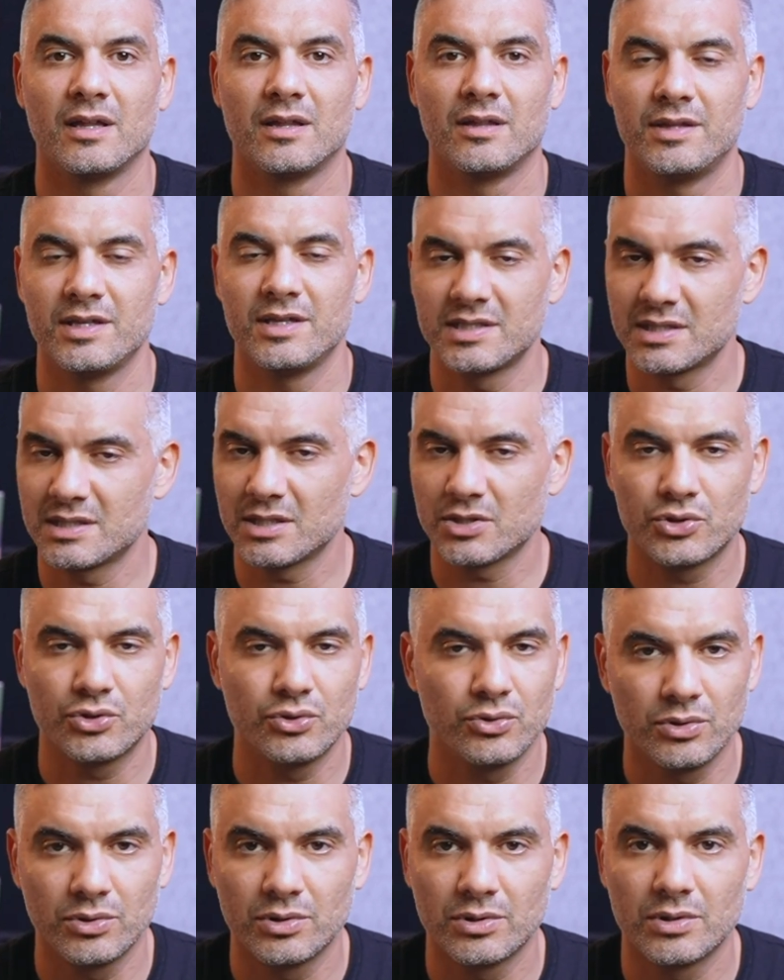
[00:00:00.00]
This is a
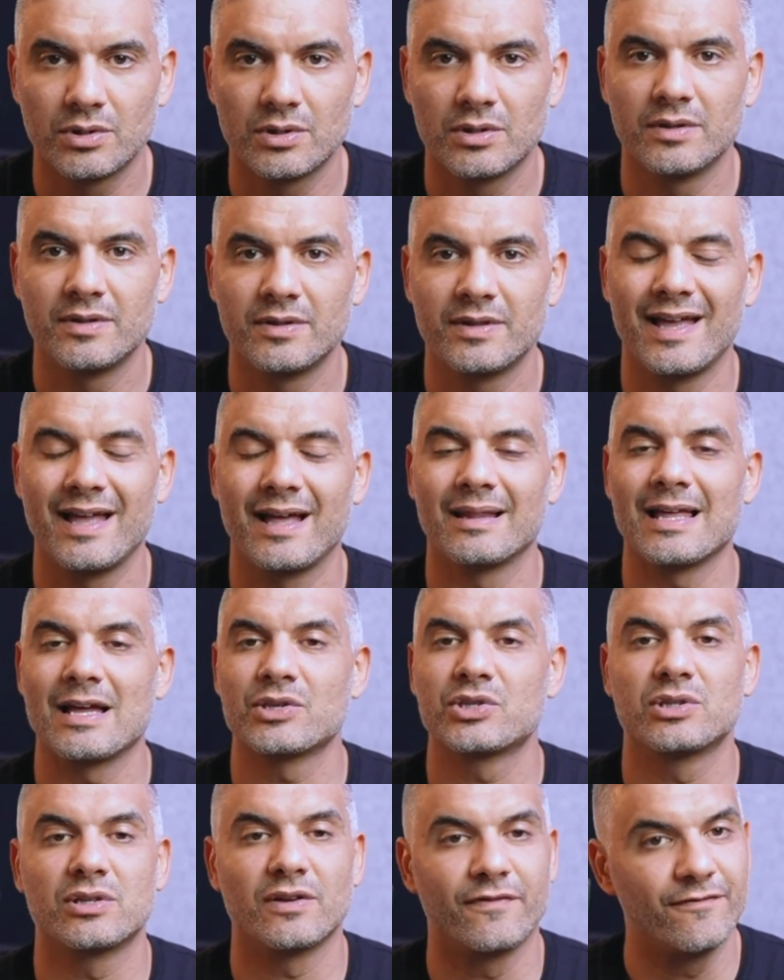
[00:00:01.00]
tool that allows
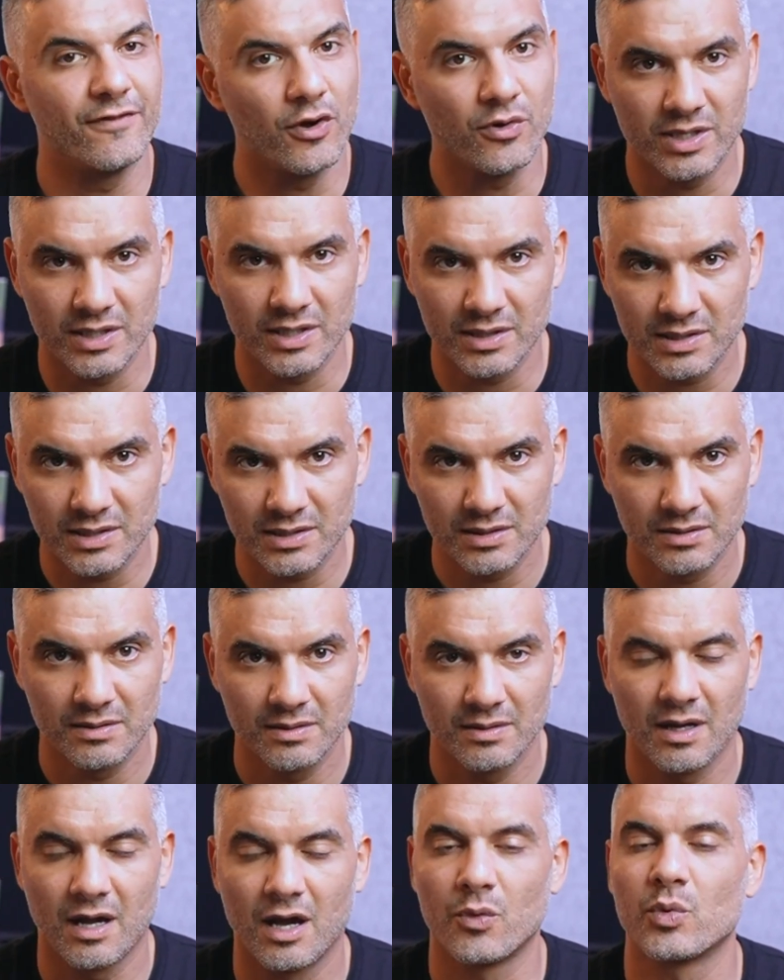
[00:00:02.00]
you to focus
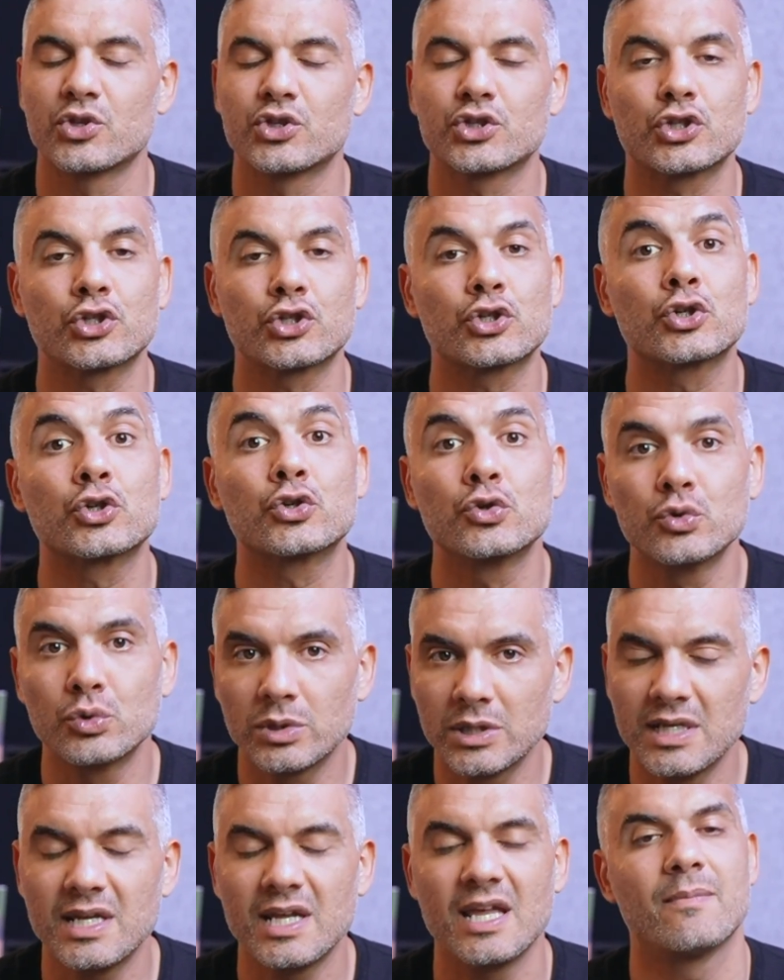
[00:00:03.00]
on what's
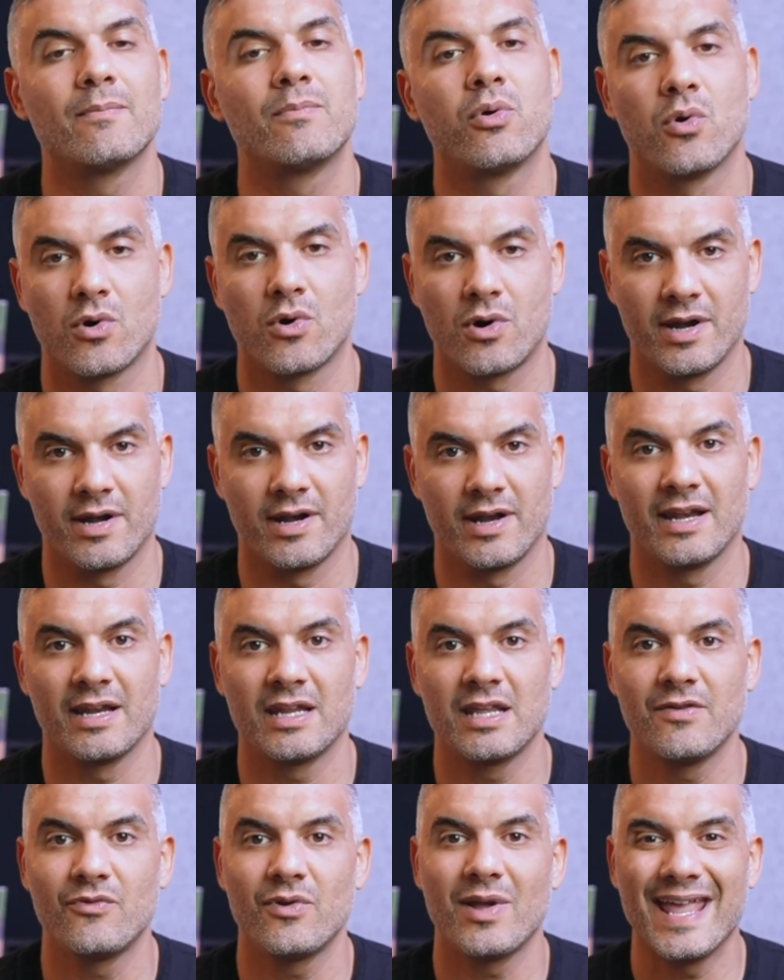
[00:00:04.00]
truly important and
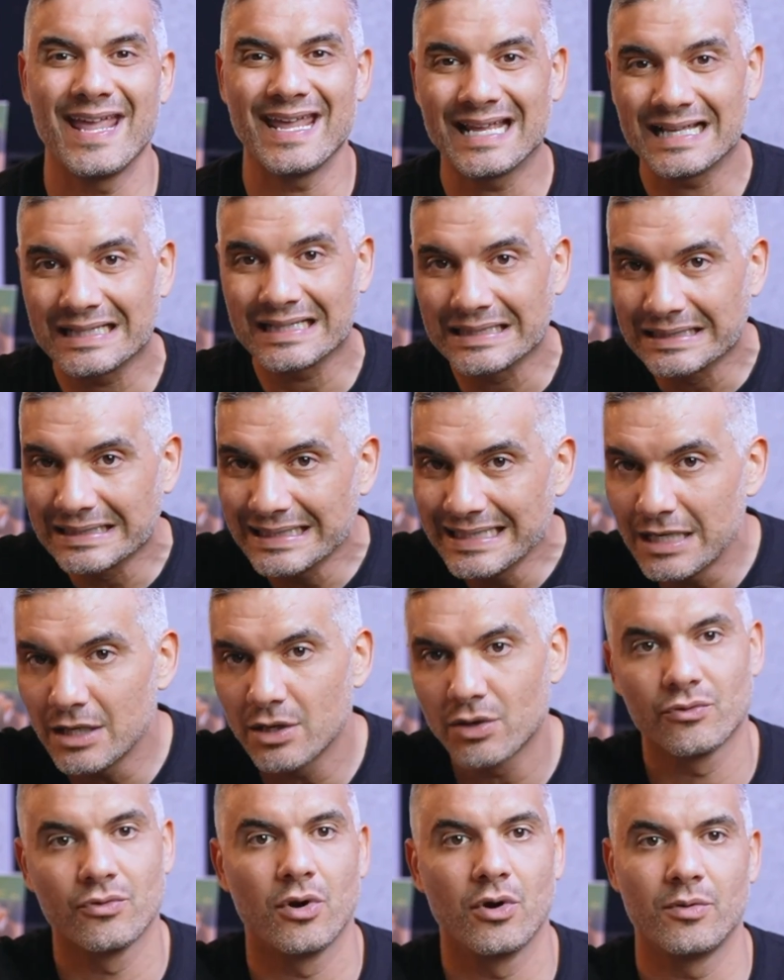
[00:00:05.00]
give you a clear
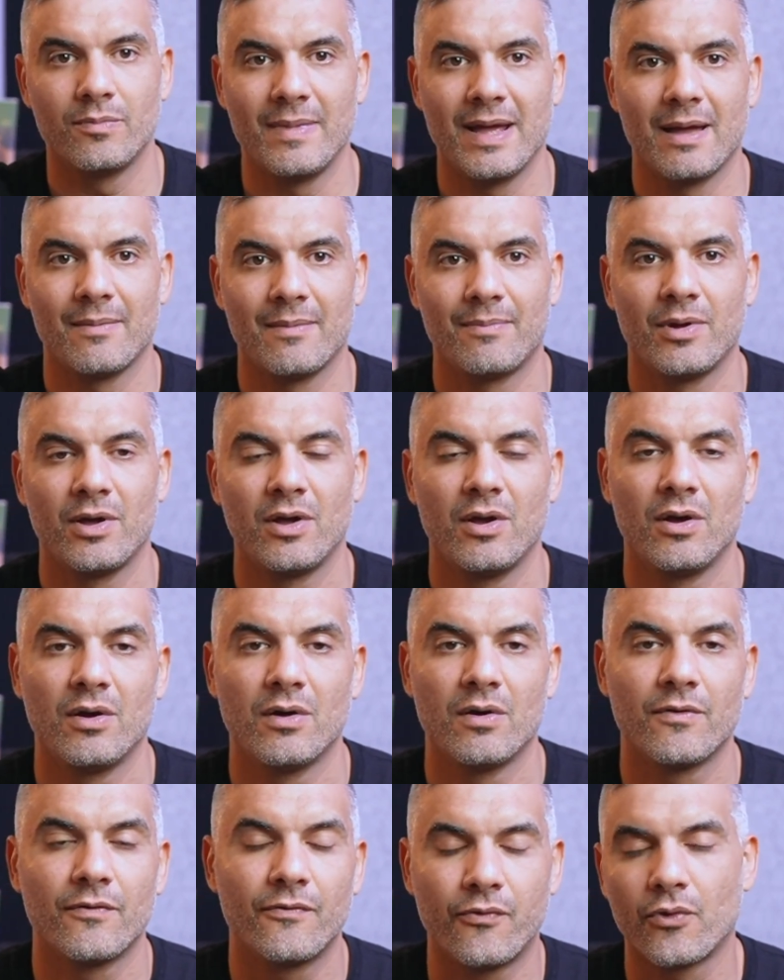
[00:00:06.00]
roadmap
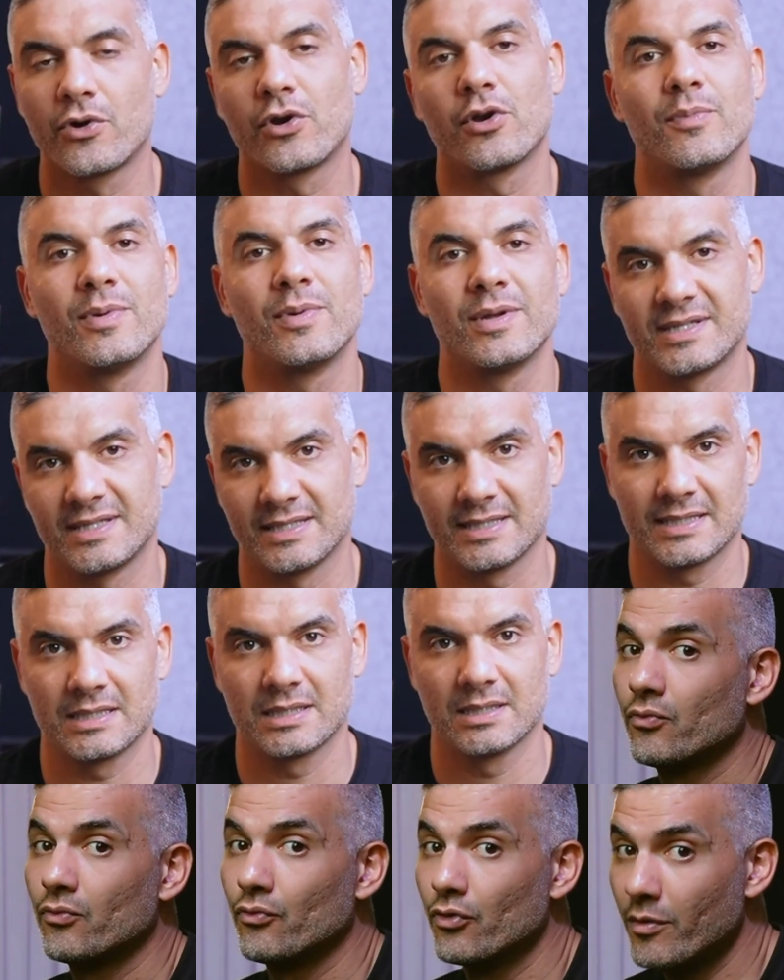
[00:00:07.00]
for your business.
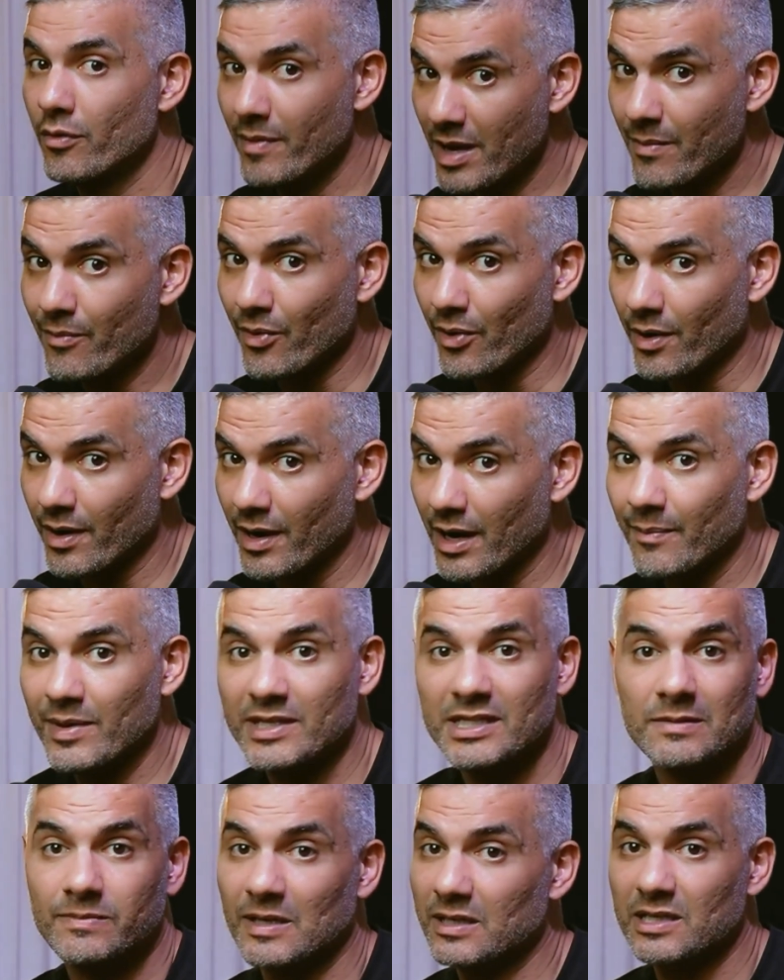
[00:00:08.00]
Remember, a
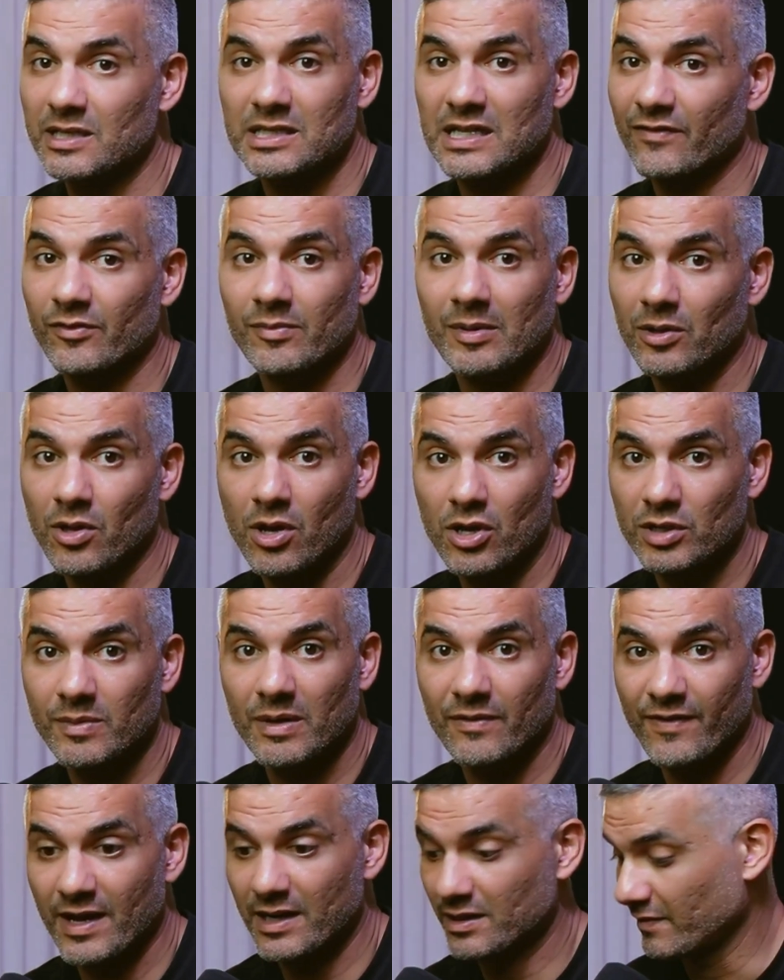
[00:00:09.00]
business plan doesn't have to be long to
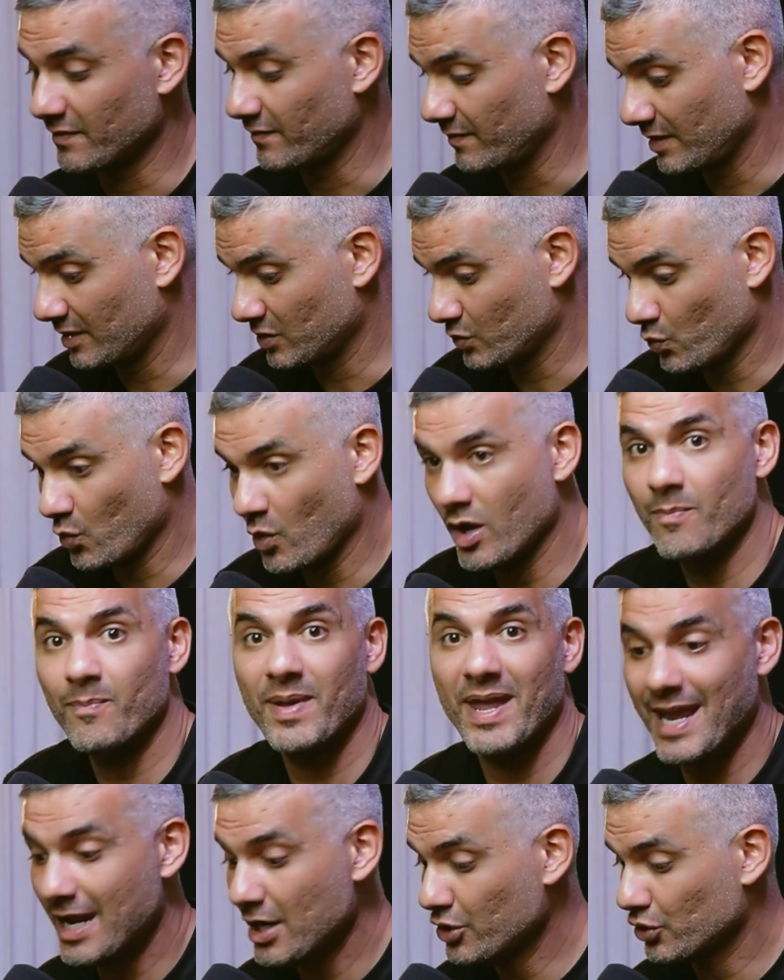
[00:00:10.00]
be effective. This one
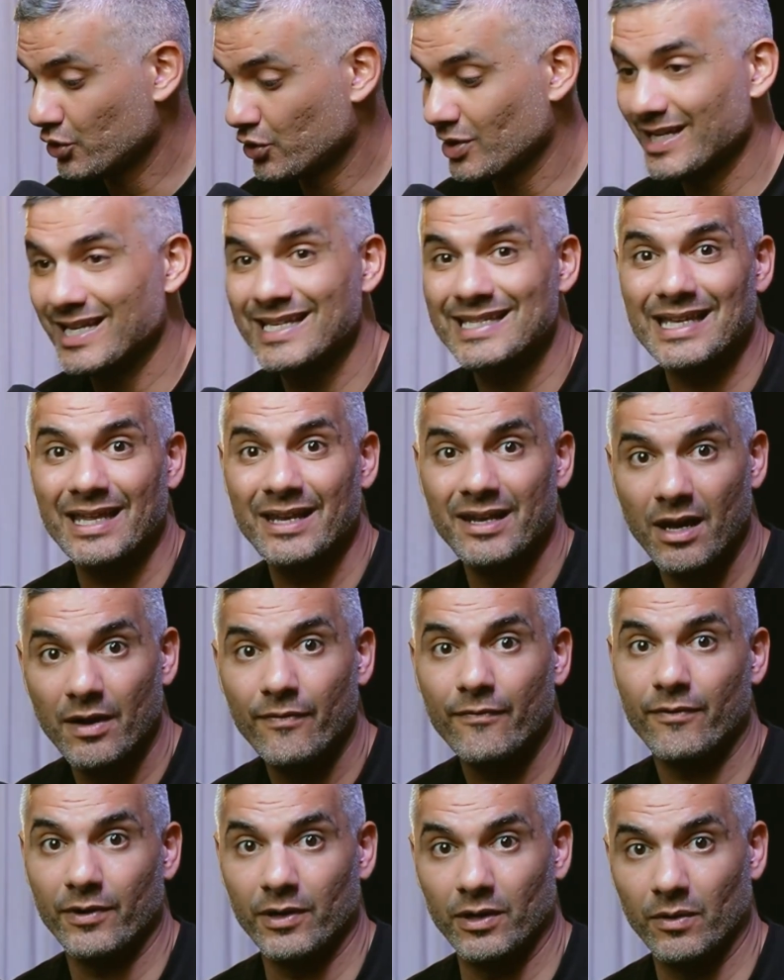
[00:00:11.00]
pager is
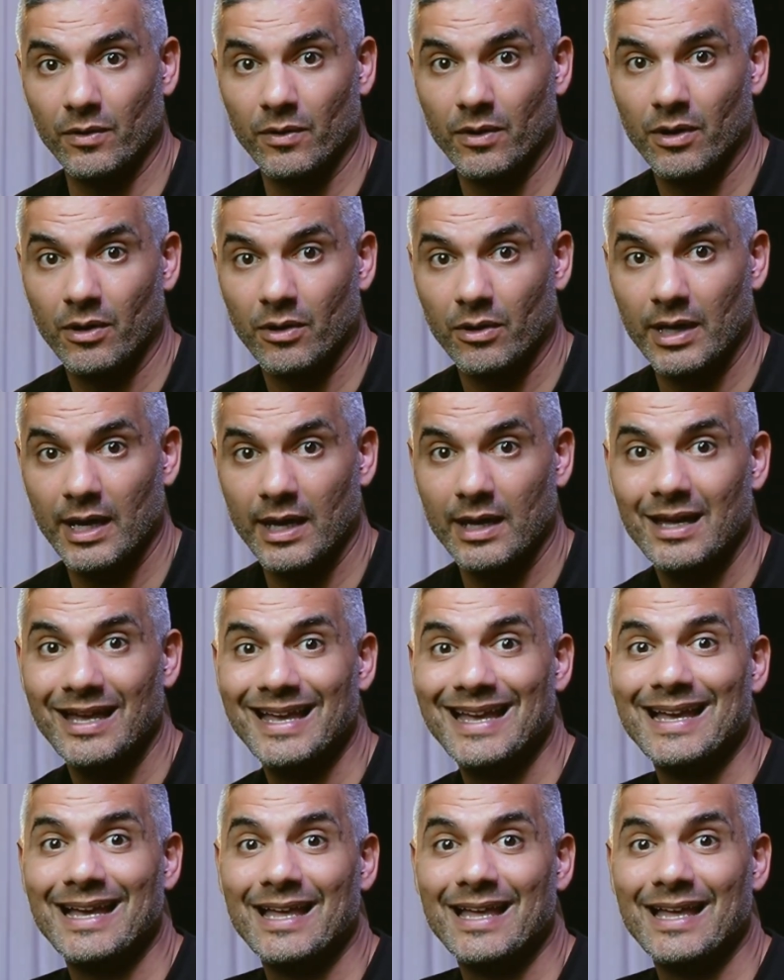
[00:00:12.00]
enough for you, okay?